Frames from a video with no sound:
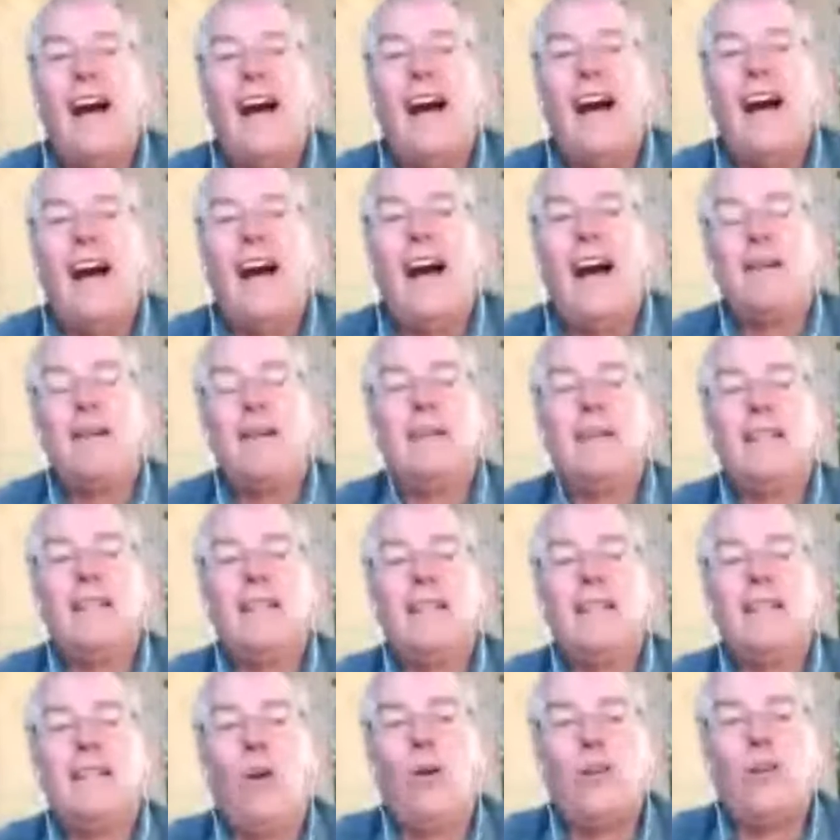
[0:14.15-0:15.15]
I am
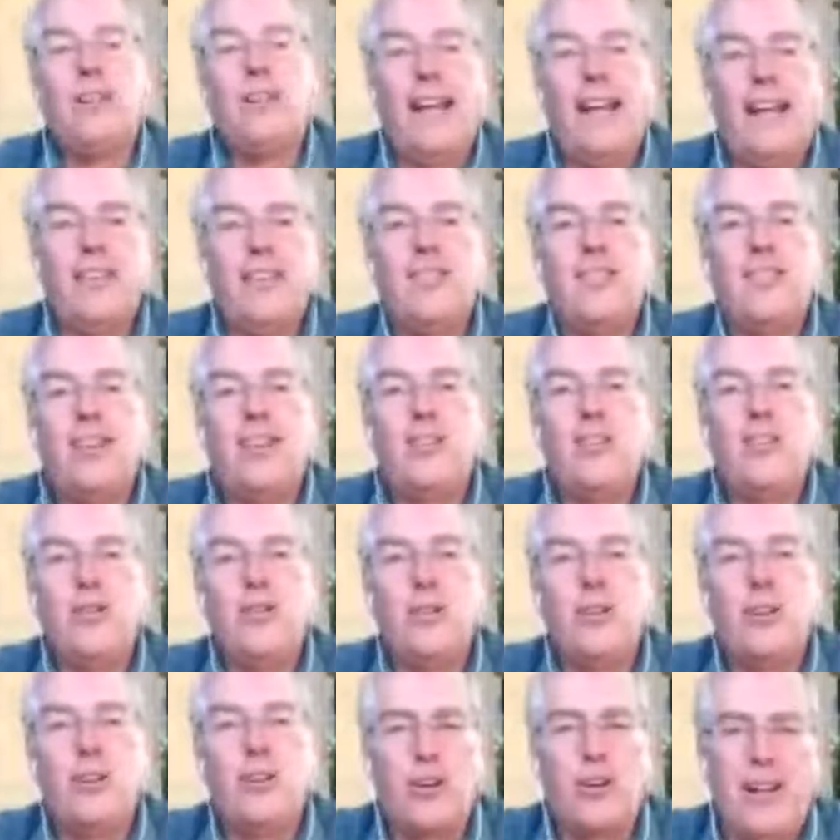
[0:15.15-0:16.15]
in Odessa,
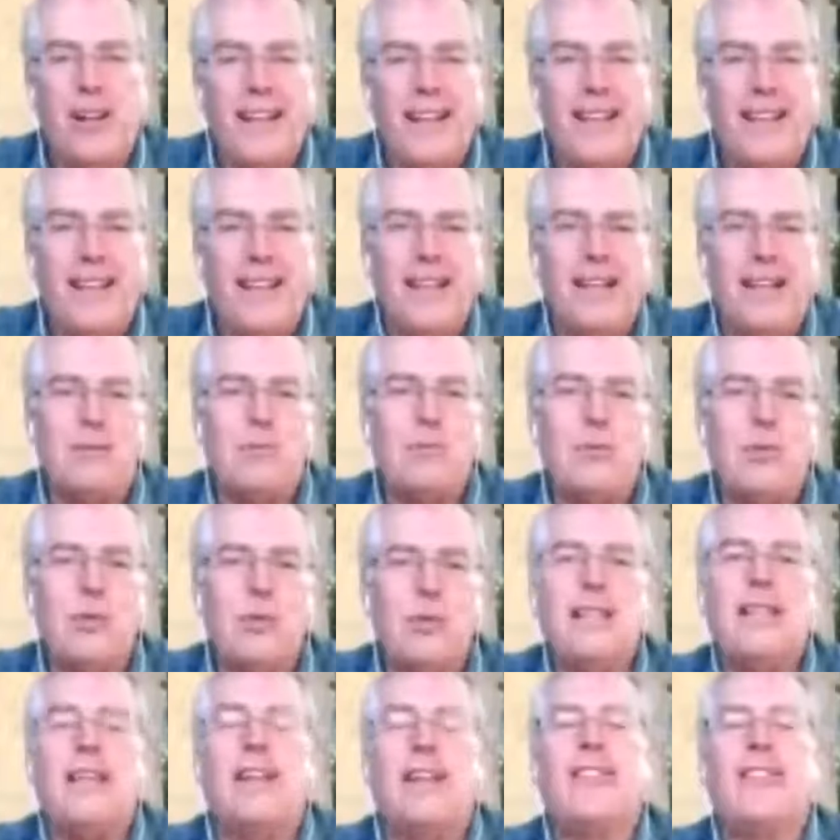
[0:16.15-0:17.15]
Ukraine. I'm
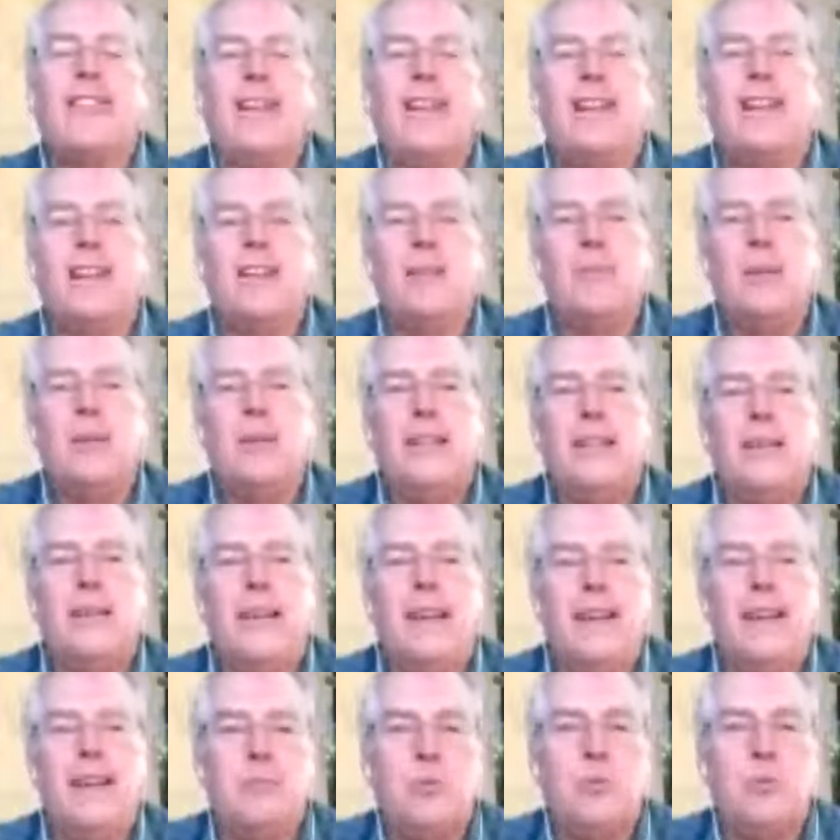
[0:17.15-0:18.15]
really excited to
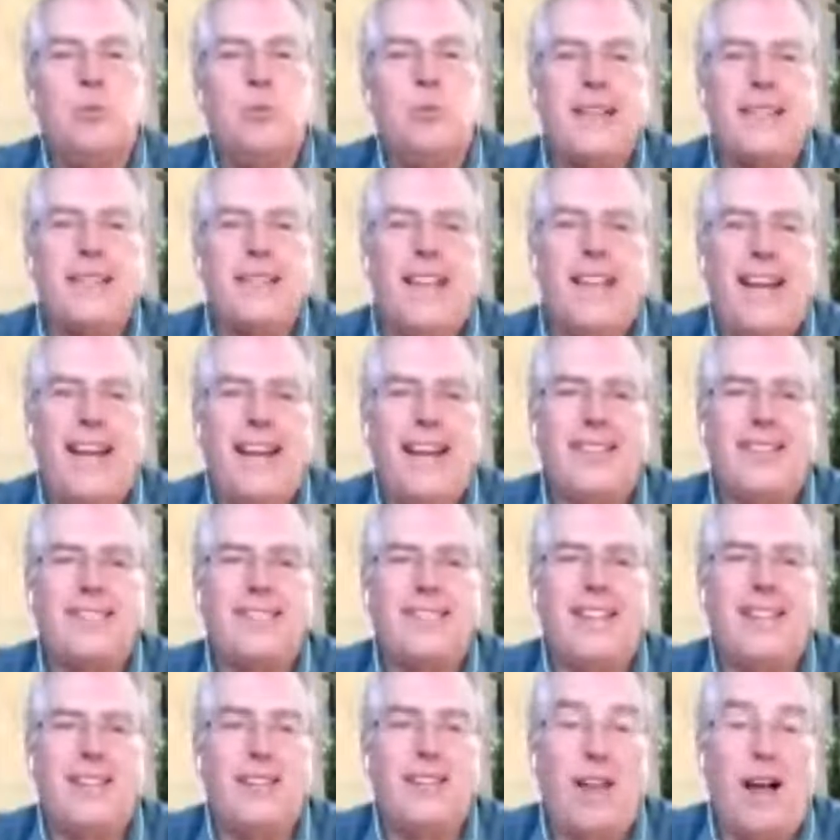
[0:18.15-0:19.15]
be uh,
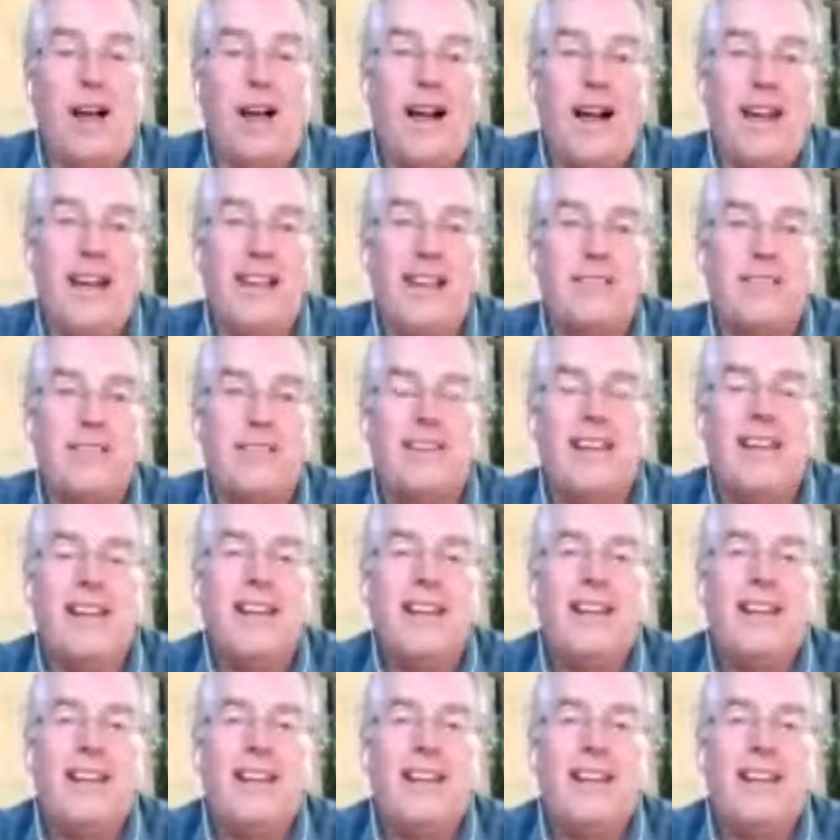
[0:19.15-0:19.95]
broadcasting live